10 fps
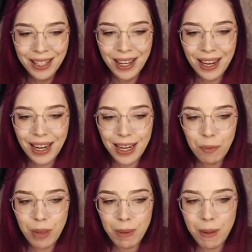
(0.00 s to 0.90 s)
All right,
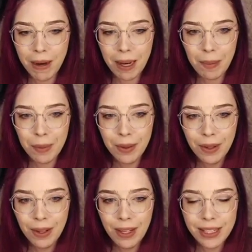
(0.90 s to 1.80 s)
Beepy Bop
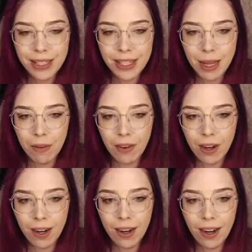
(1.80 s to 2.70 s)
is the name of
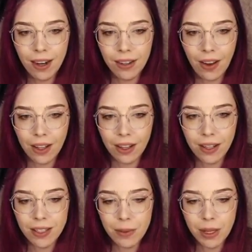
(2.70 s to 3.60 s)
our locker.
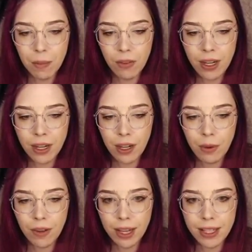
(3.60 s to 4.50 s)
So we come over here. We've
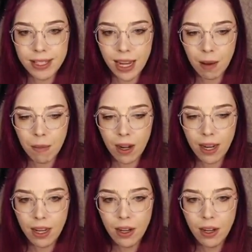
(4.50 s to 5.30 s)
got the stamp on it.